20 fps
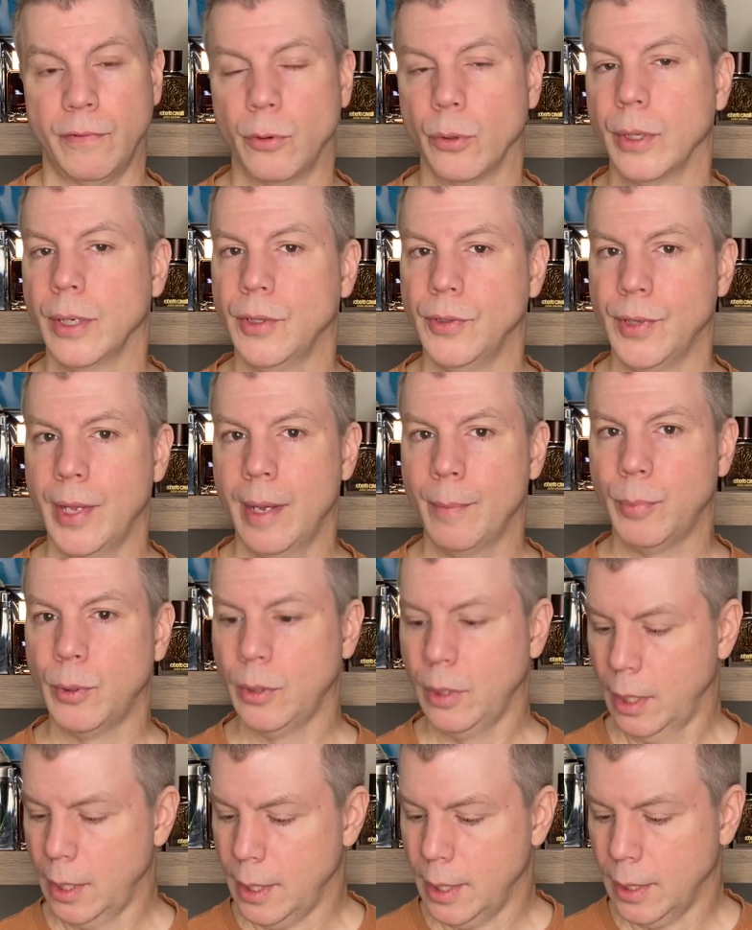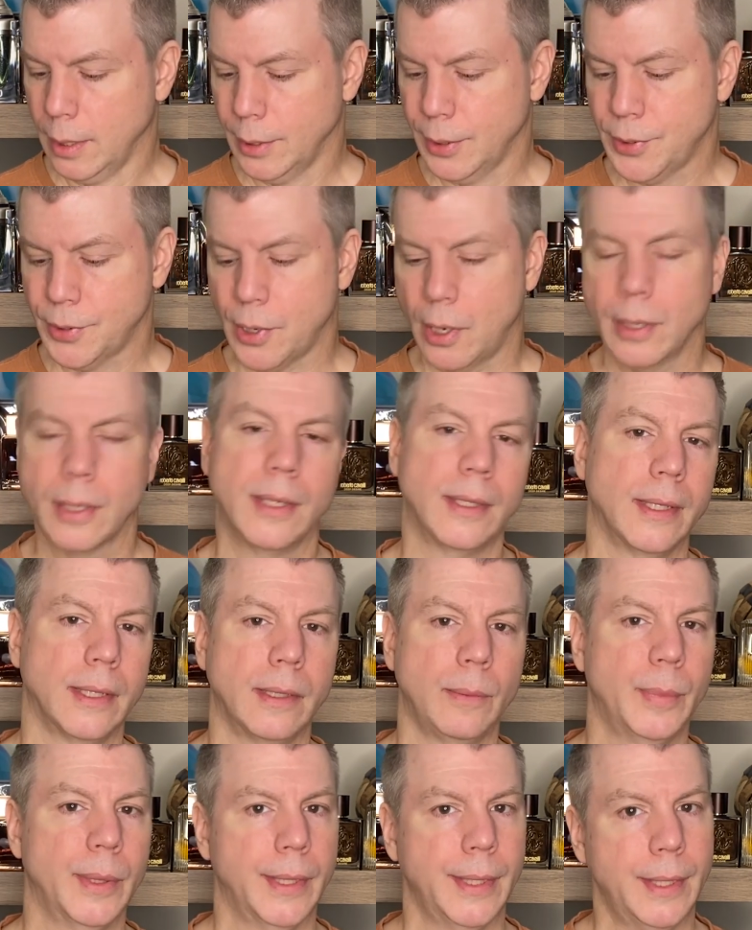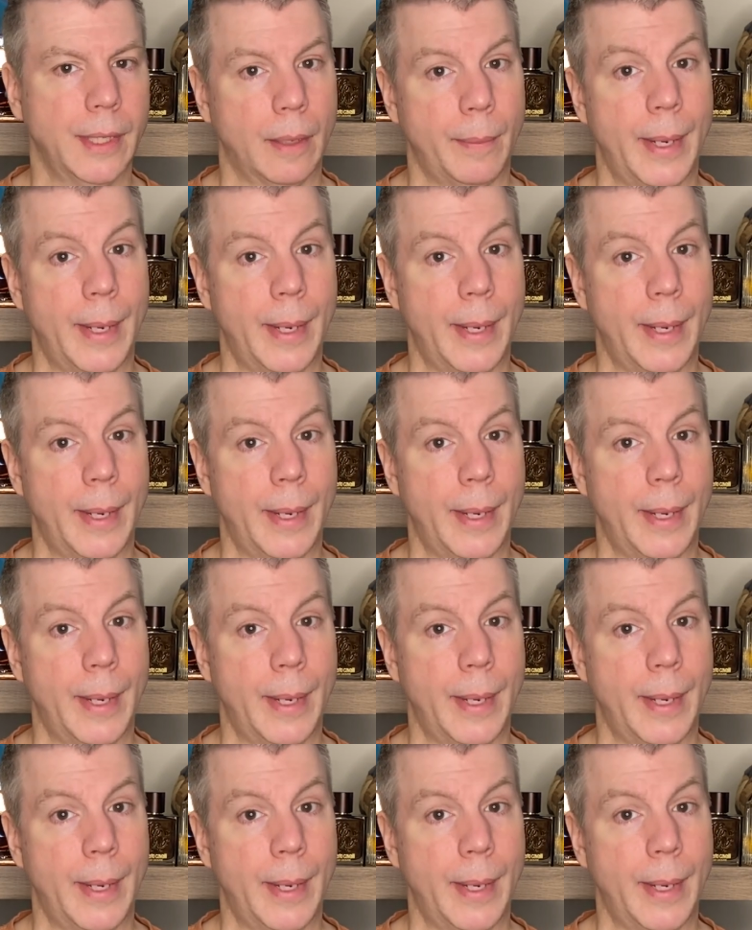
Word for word: For example, let's talk a little bit